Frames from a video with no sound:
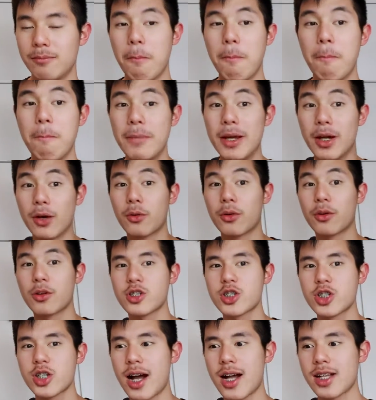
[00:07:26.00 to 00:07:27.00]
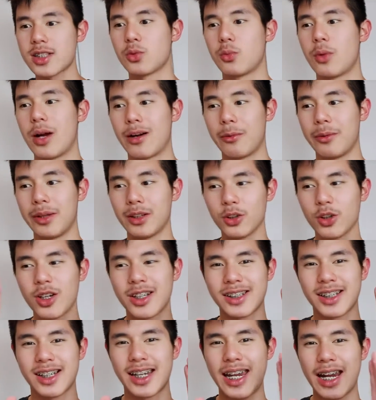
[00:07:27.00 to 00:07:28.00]
mirror shots where we
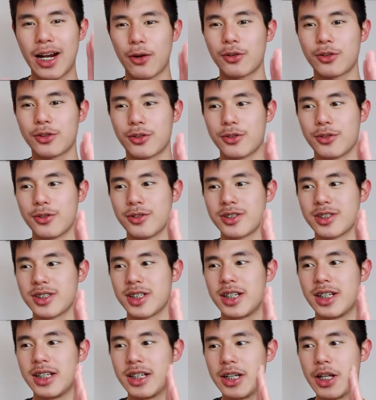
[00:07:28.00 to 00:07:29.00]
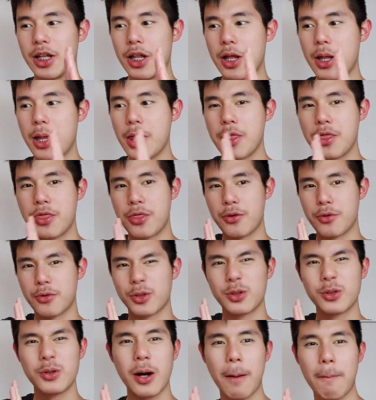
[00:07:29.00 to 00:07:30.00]
look at the characters
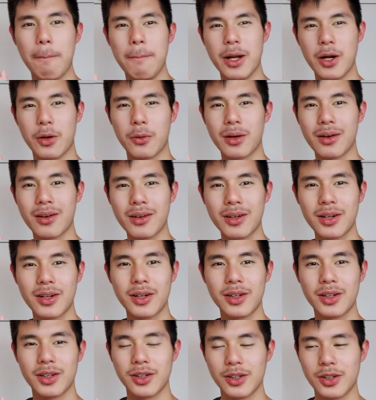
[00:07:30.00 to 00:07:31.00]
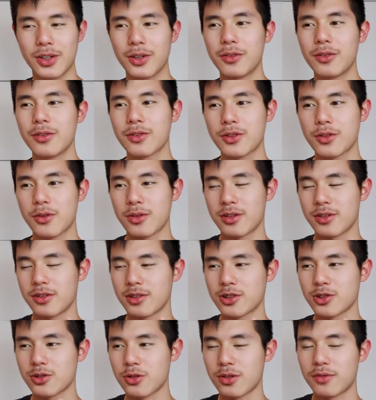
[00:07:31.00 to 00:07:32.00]
through a mirror, you know,
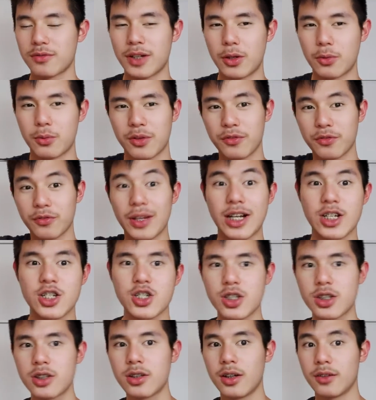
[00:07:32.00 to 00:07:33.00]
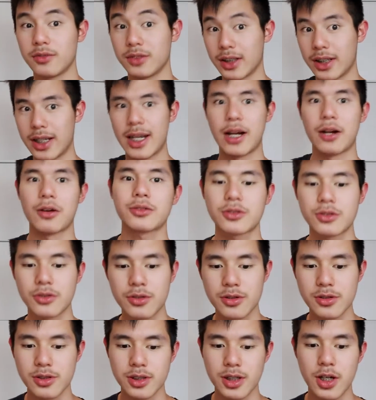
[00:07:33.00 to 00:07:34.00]
sort of a reflection of the
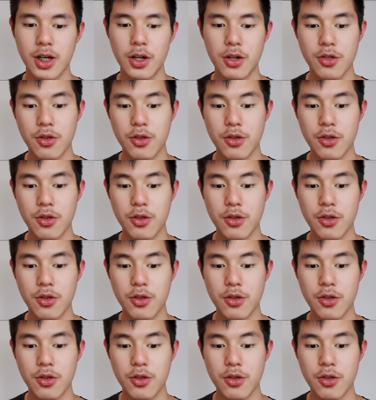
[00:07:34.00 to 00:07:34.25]
characters.